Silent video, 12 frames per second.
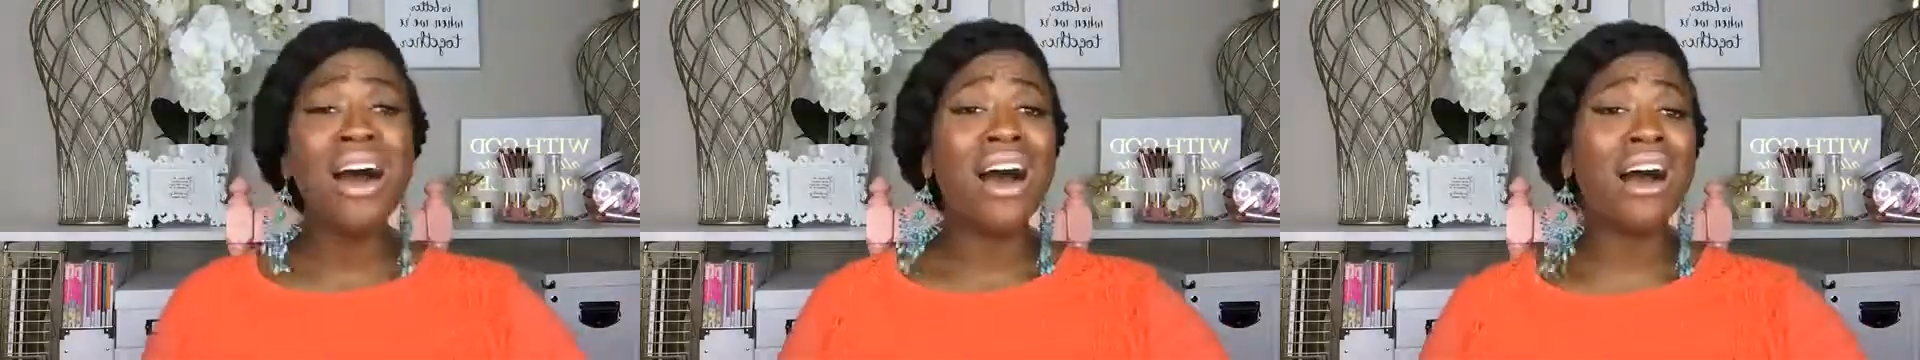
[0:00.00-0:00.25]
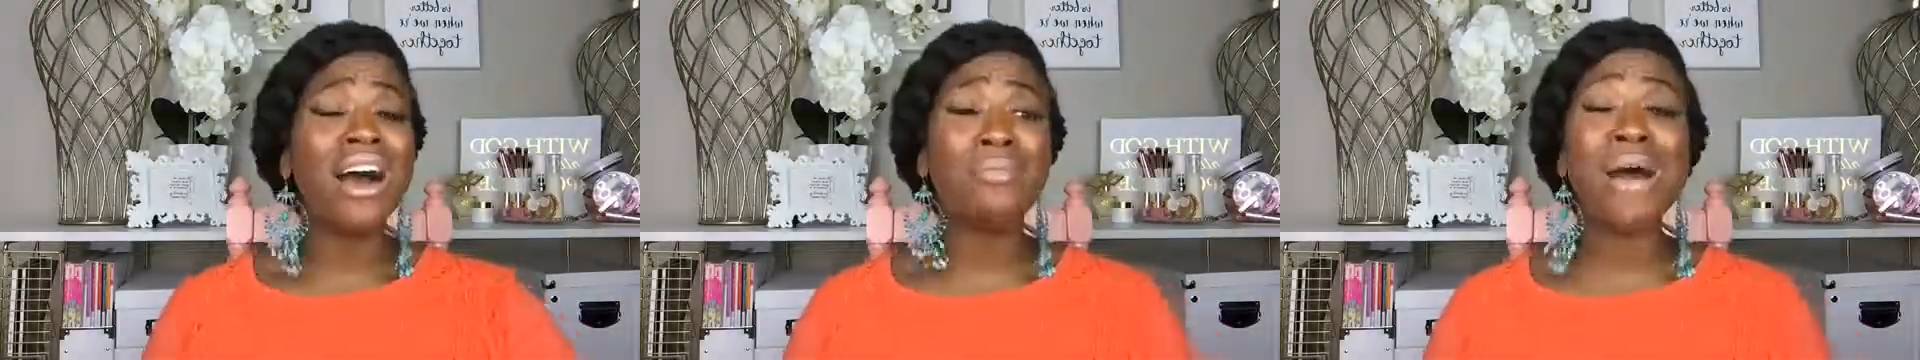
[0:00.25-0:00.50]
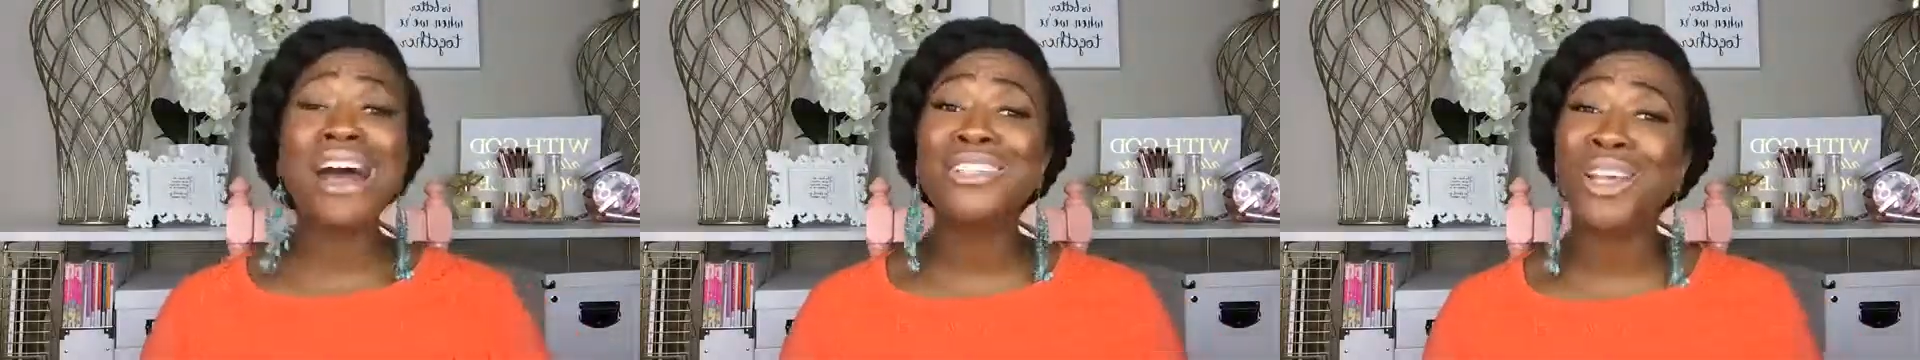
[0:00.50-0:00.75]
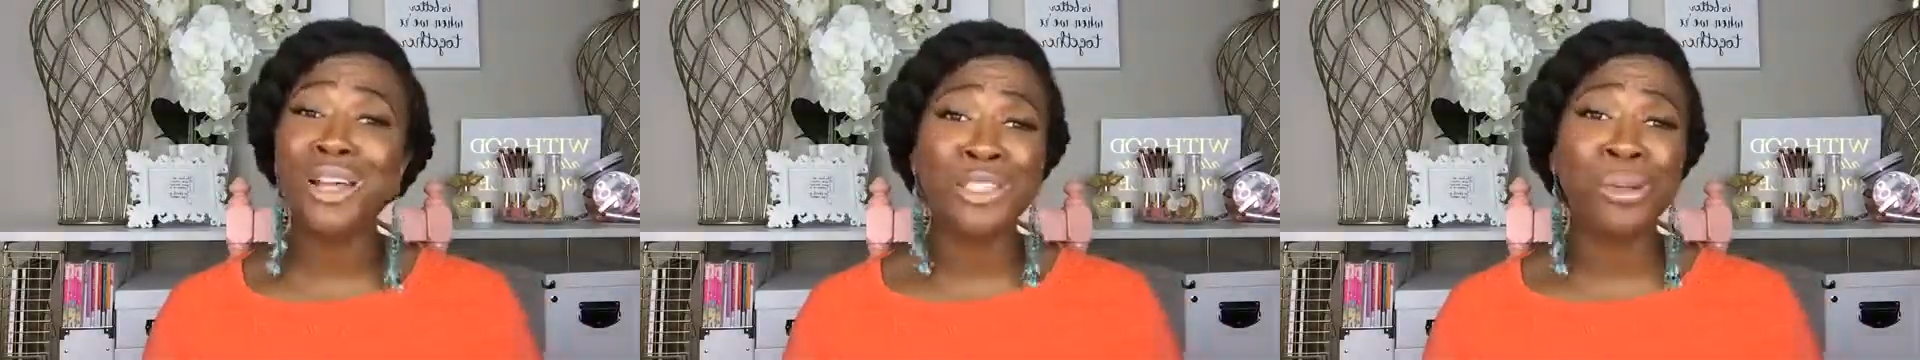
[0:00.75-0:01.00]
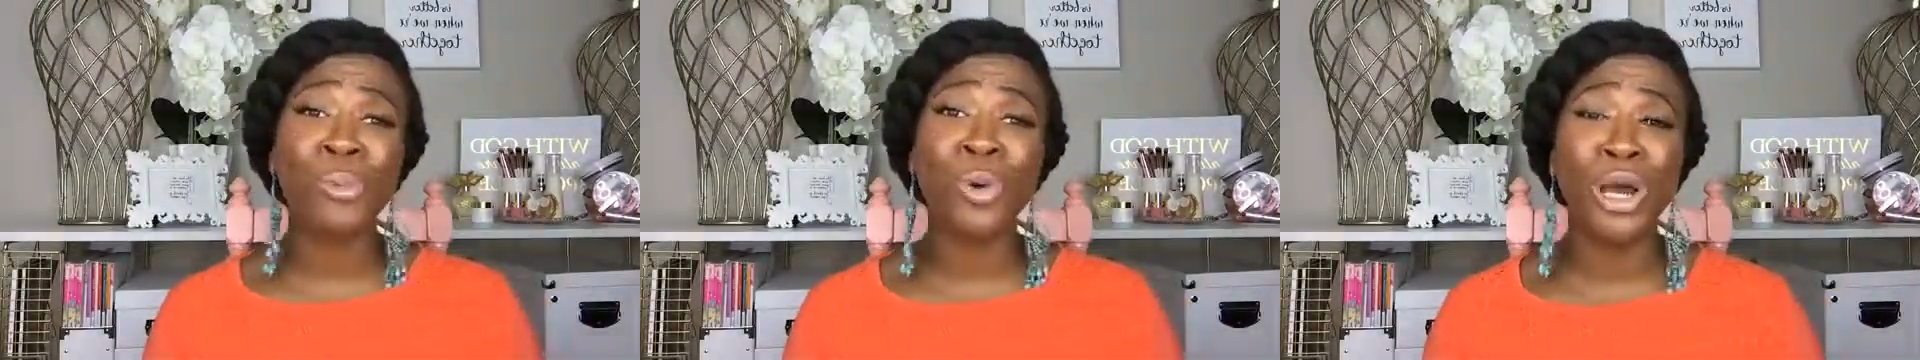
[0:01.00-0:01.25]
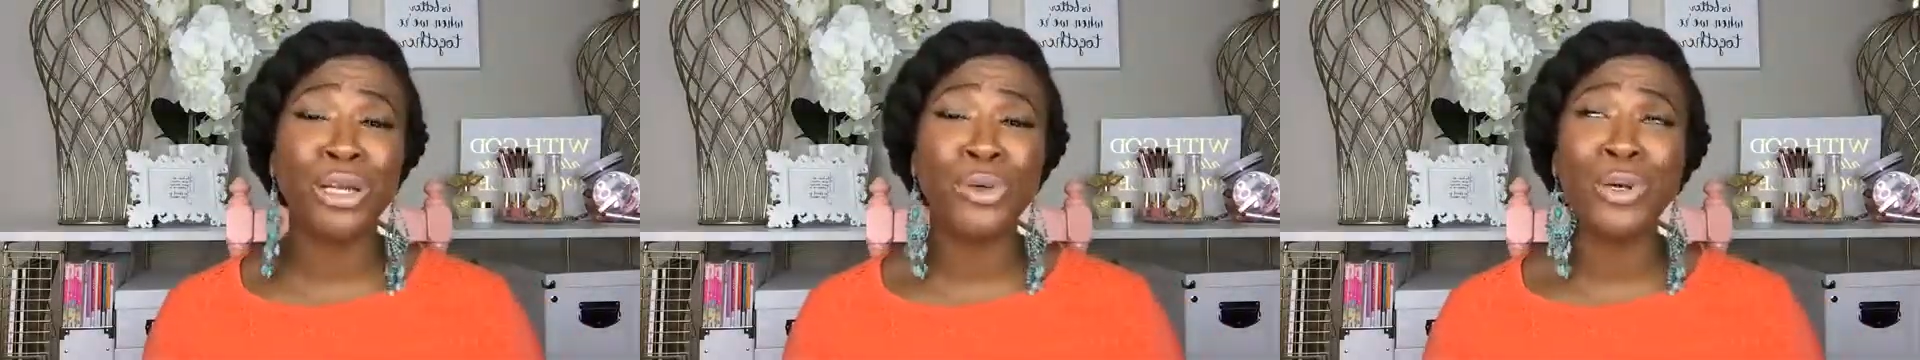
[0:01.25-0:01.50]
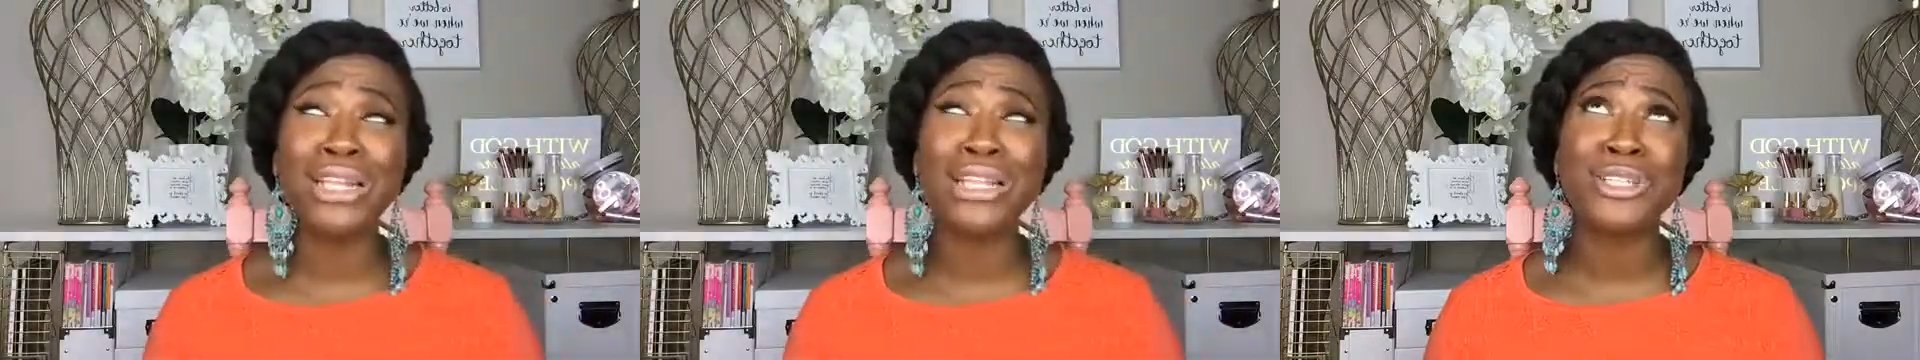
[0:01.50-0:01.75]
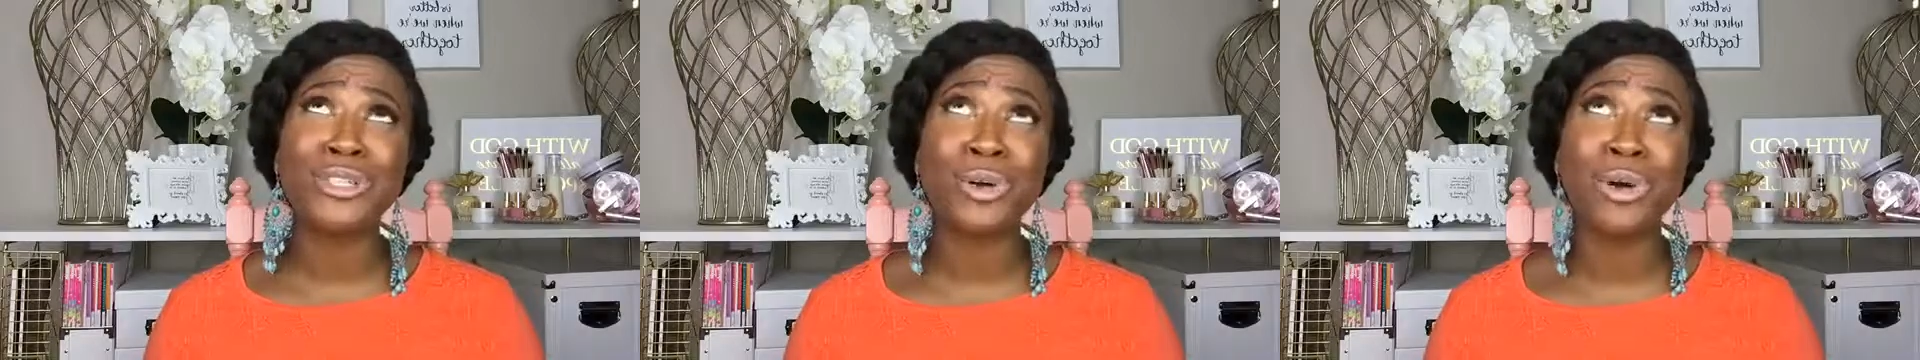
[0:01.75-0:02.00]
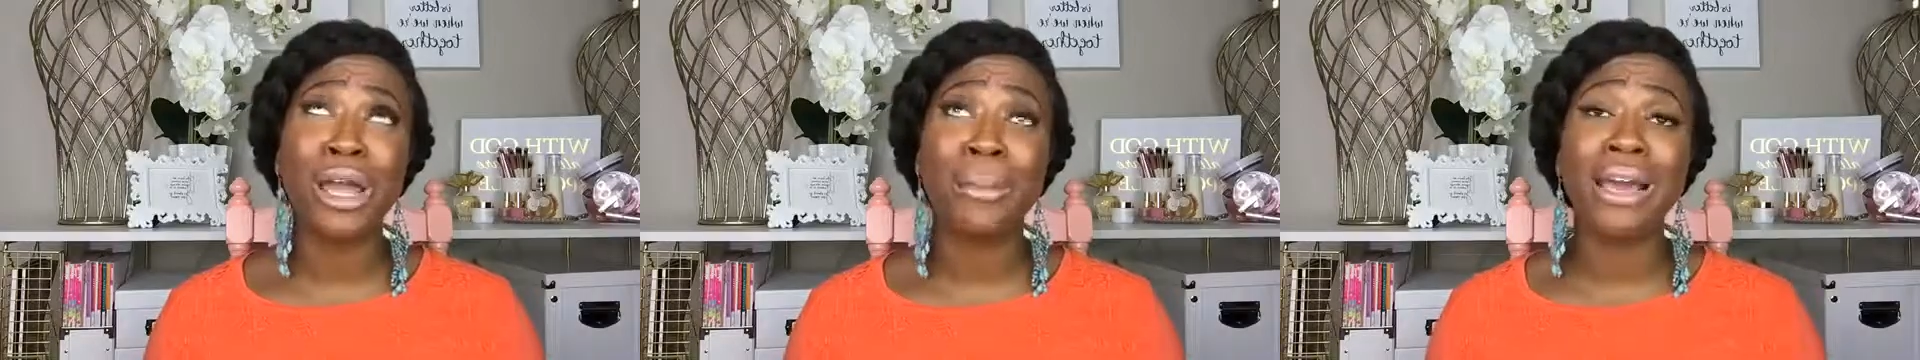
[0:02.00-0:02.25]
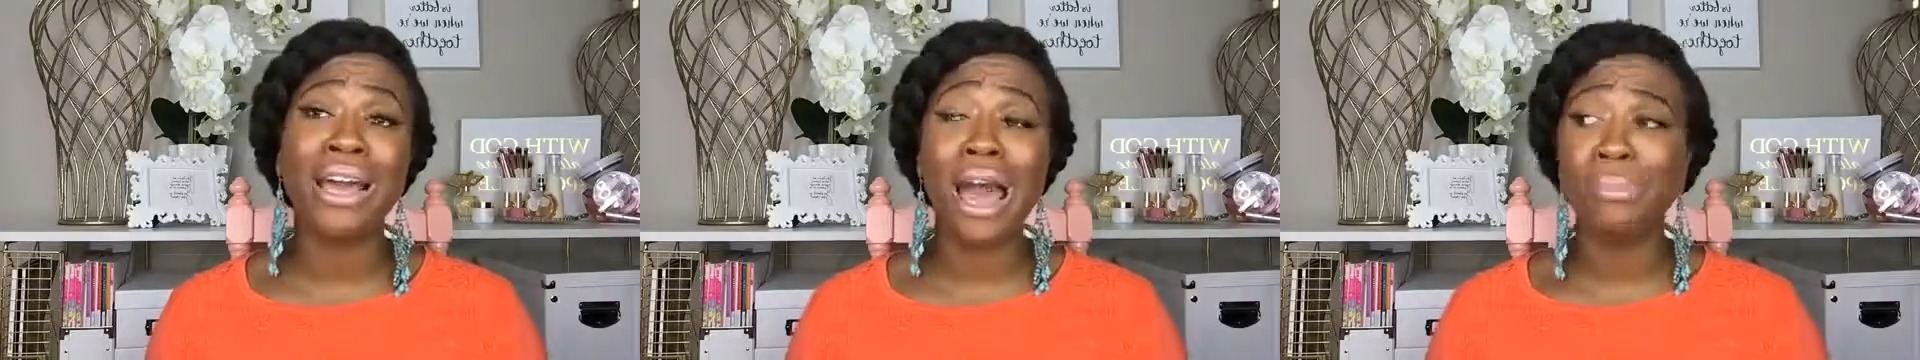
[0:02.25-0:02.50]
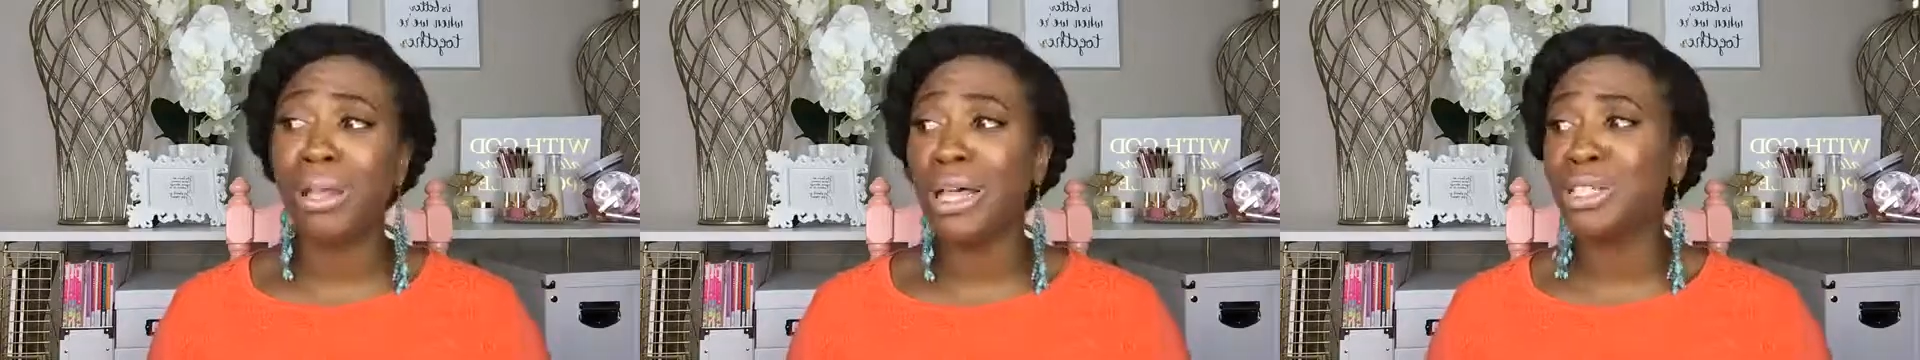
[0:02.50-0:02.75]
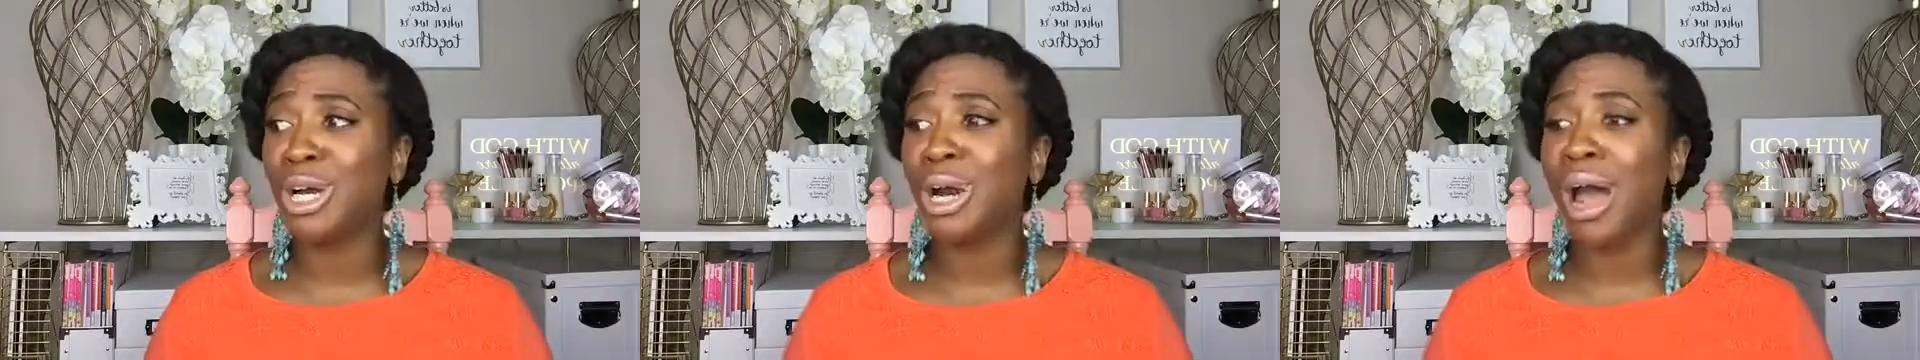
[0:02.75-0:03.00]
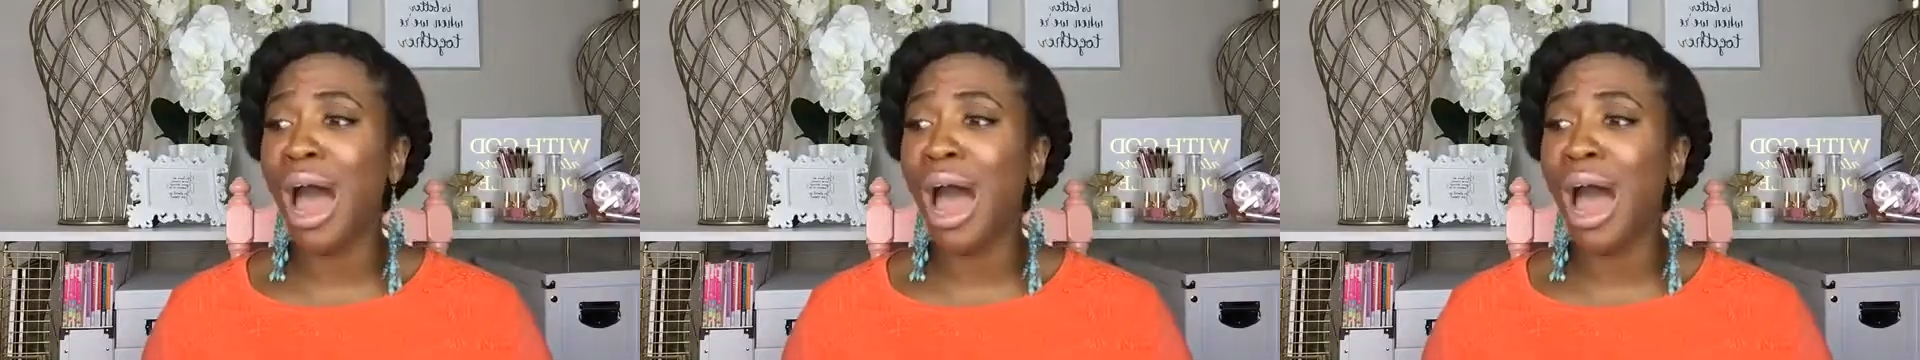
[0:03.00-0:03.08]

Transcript: I saw someone on Instagram, and God bless her.